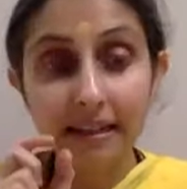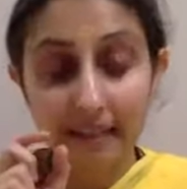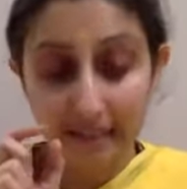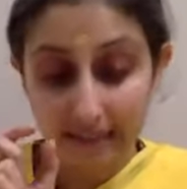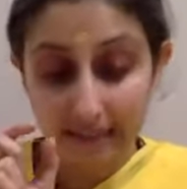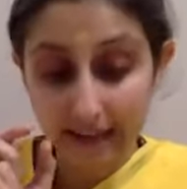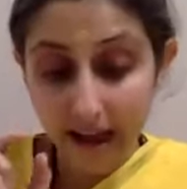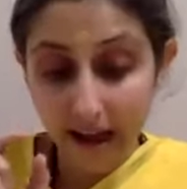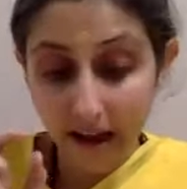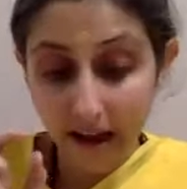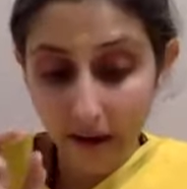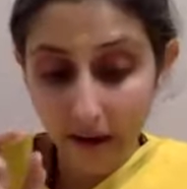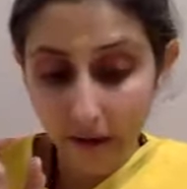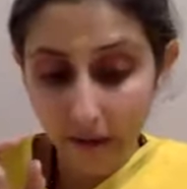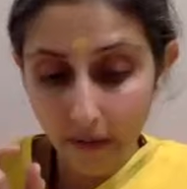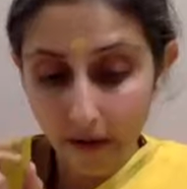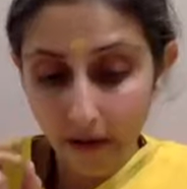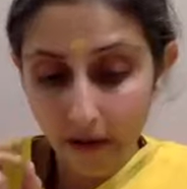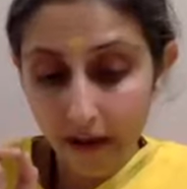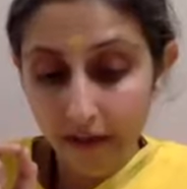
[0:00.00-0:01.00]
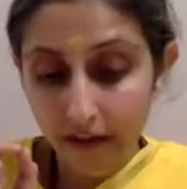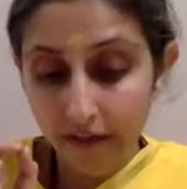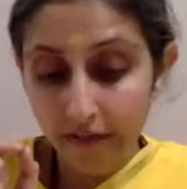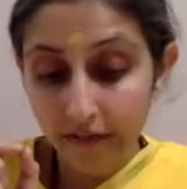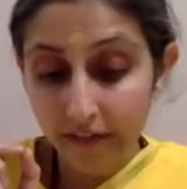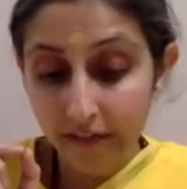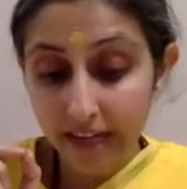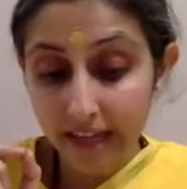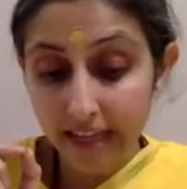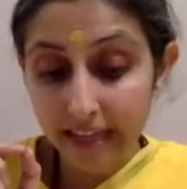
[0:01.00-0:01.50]
now,
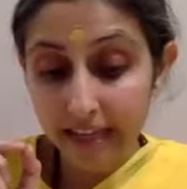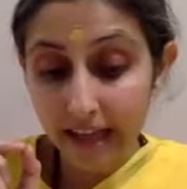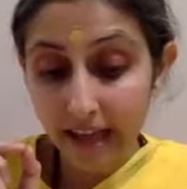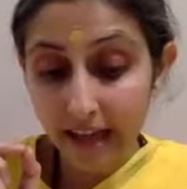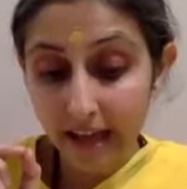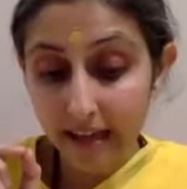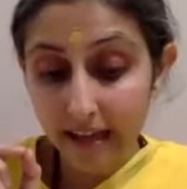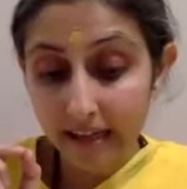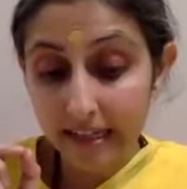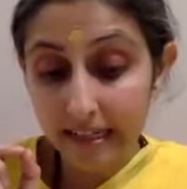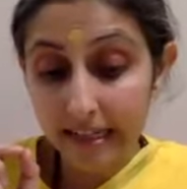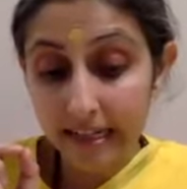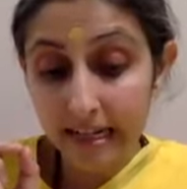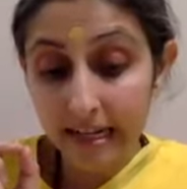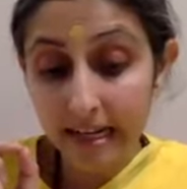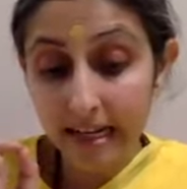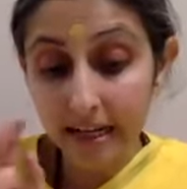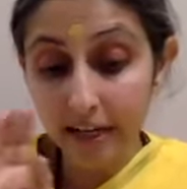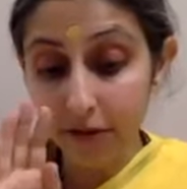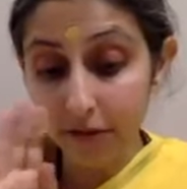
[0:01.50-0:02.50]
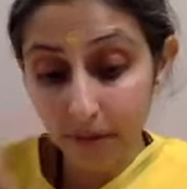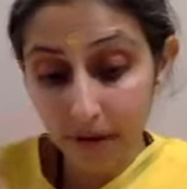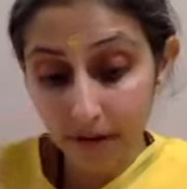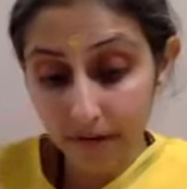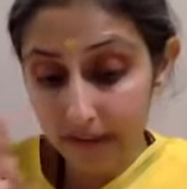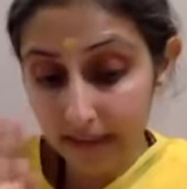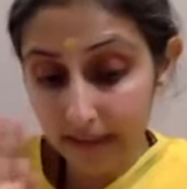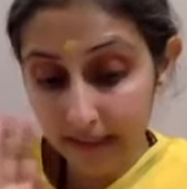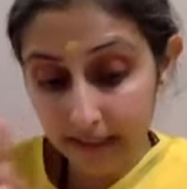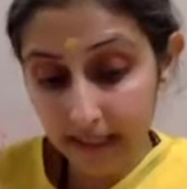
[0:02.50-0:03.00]
Vedan na
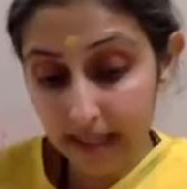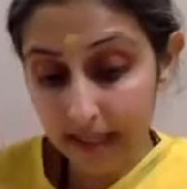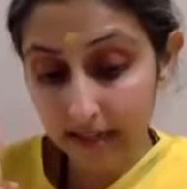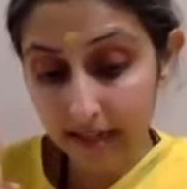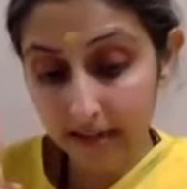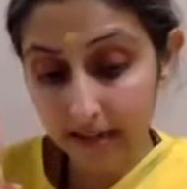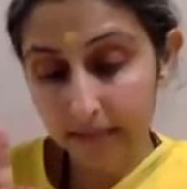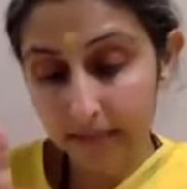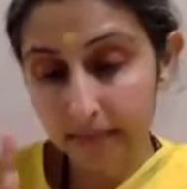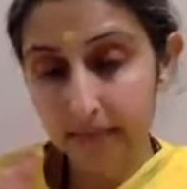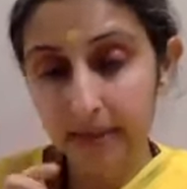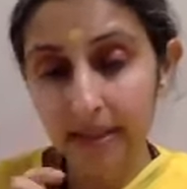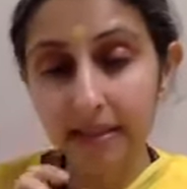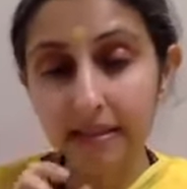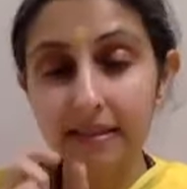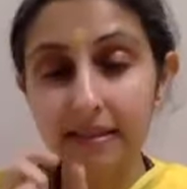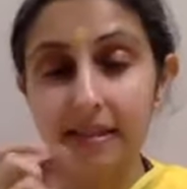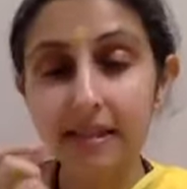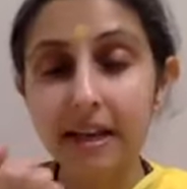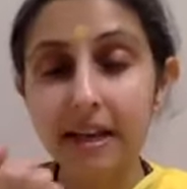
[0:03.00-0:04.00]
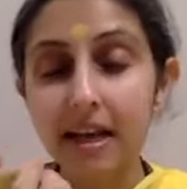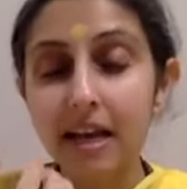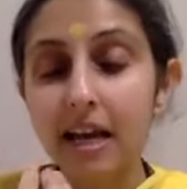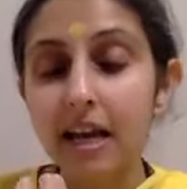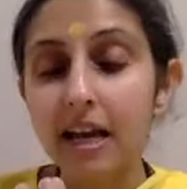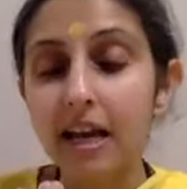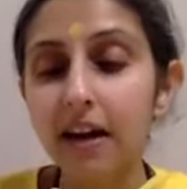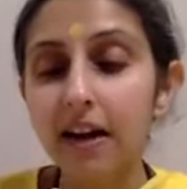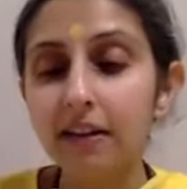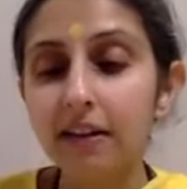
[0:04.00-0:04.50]
anubhavasi, means
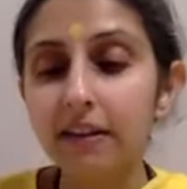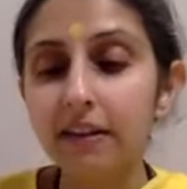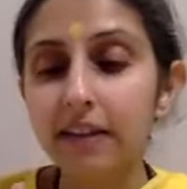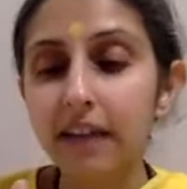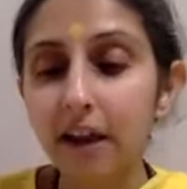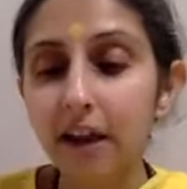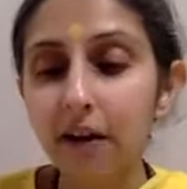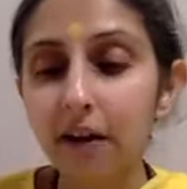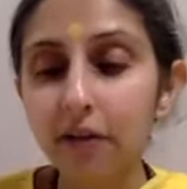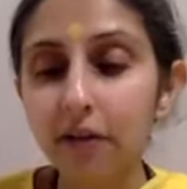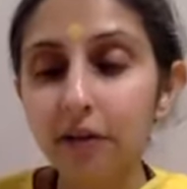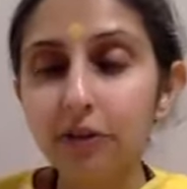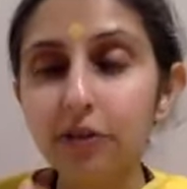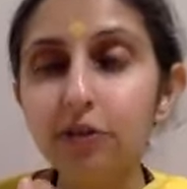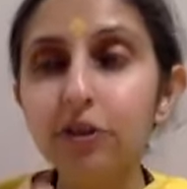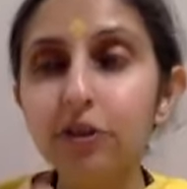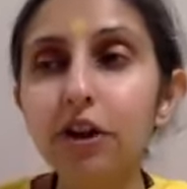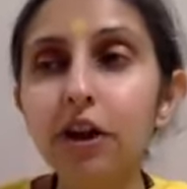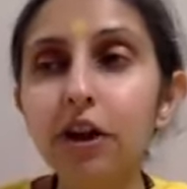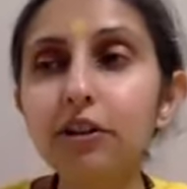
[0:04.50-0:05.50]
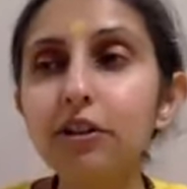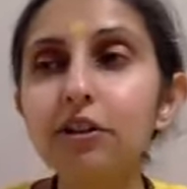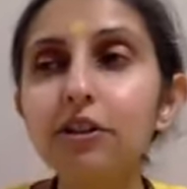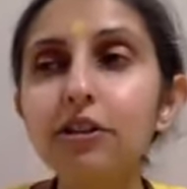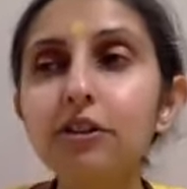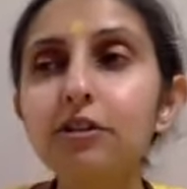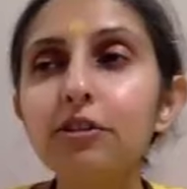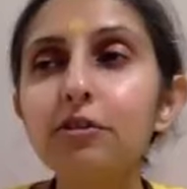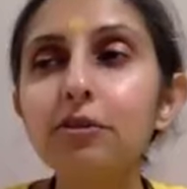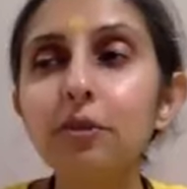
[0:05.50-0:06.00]
now you're not
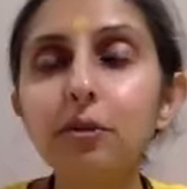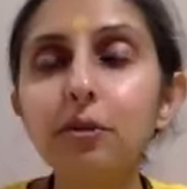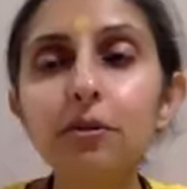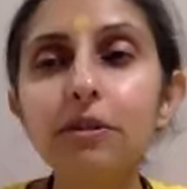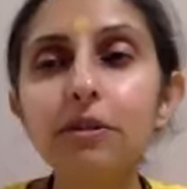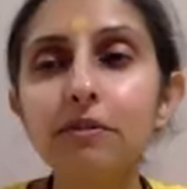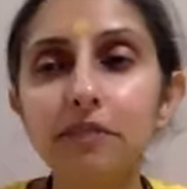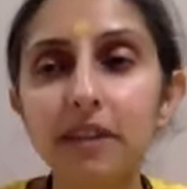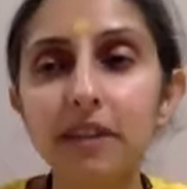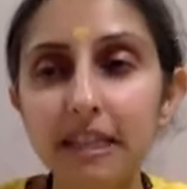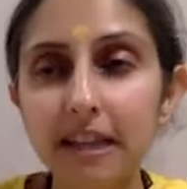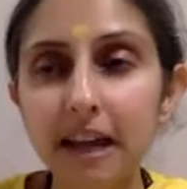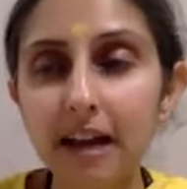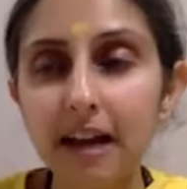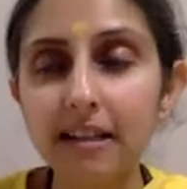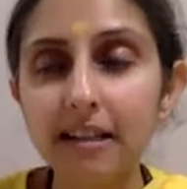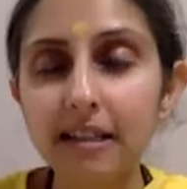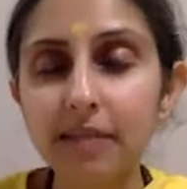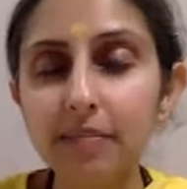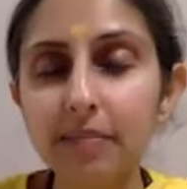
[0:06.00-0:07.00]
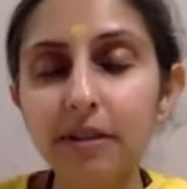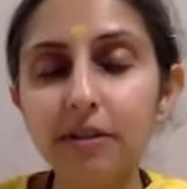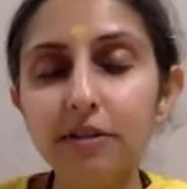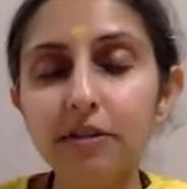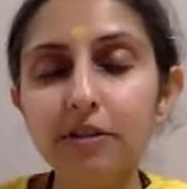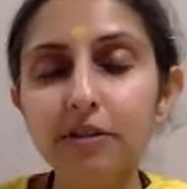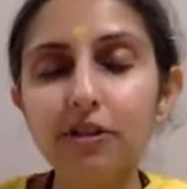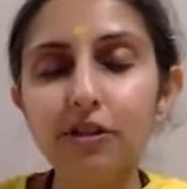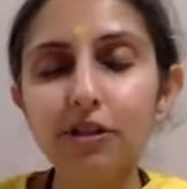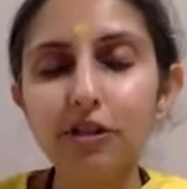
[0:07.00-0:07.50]
going to know the Vedas
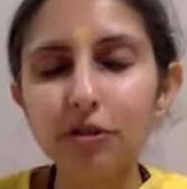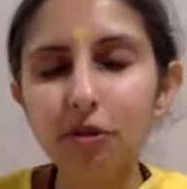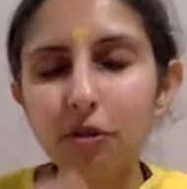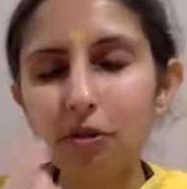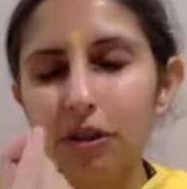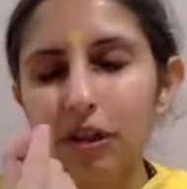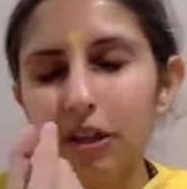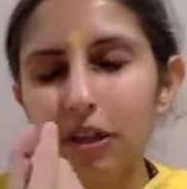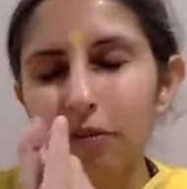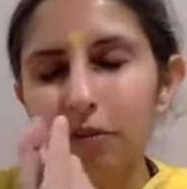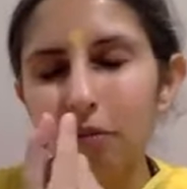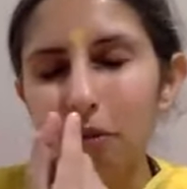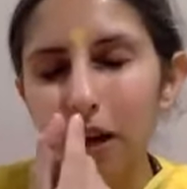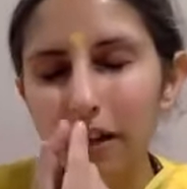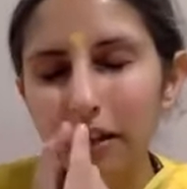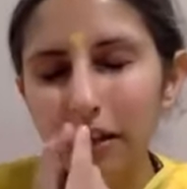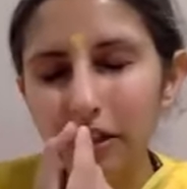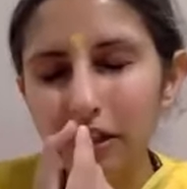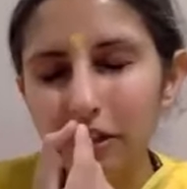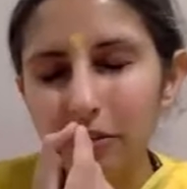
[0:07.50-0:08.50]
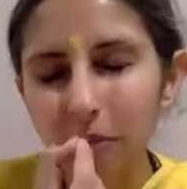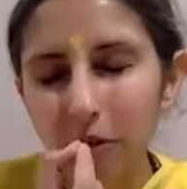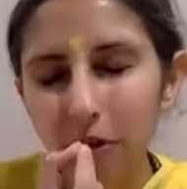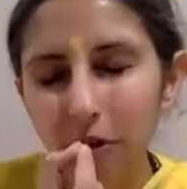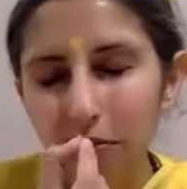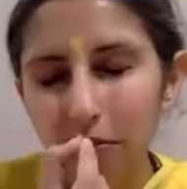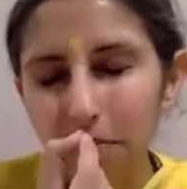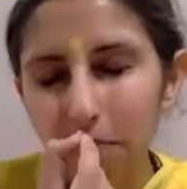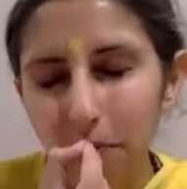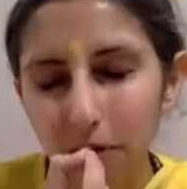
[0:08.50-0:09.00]
because there's only one
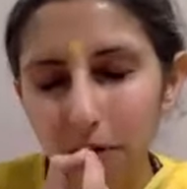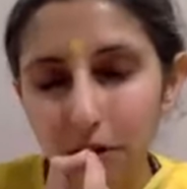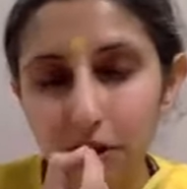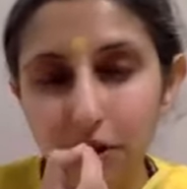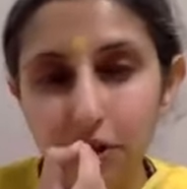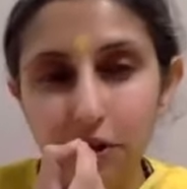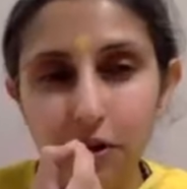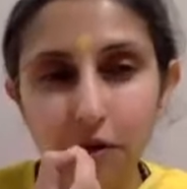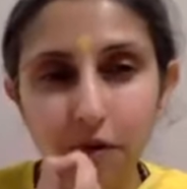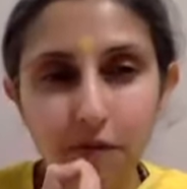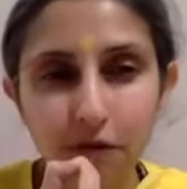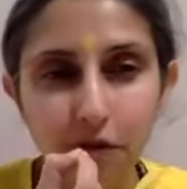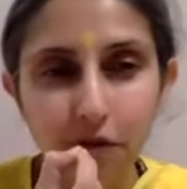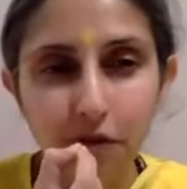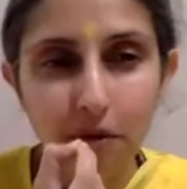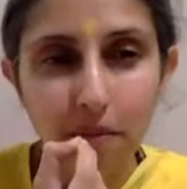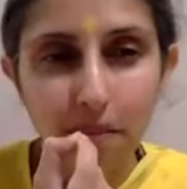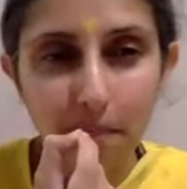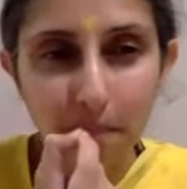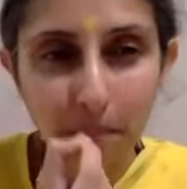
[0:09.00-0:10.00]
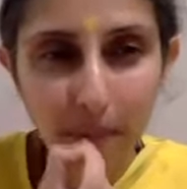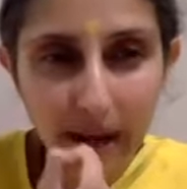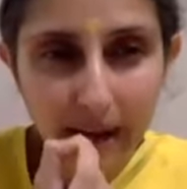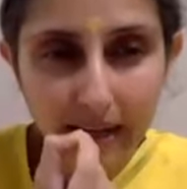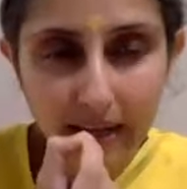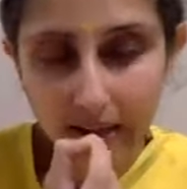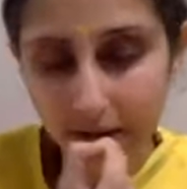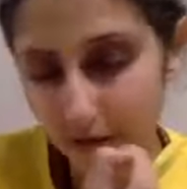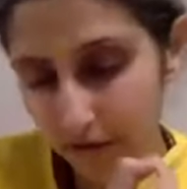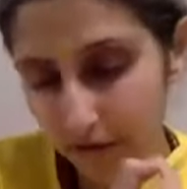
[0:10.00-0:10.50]
small portion of your
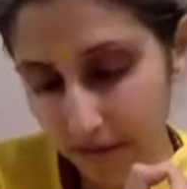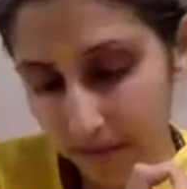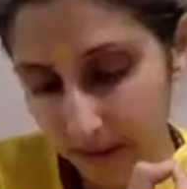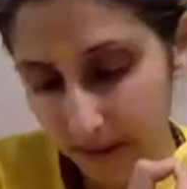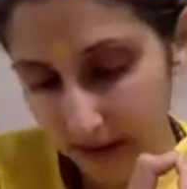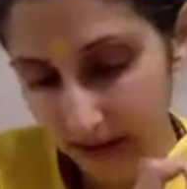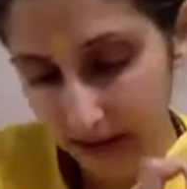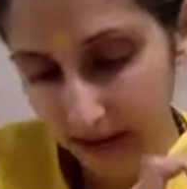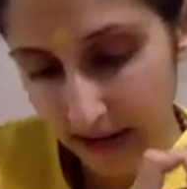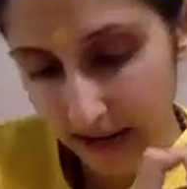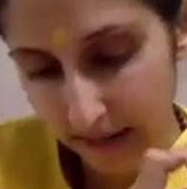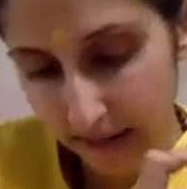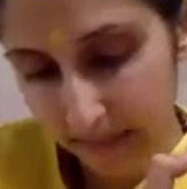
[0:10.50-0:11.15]
mind remaining.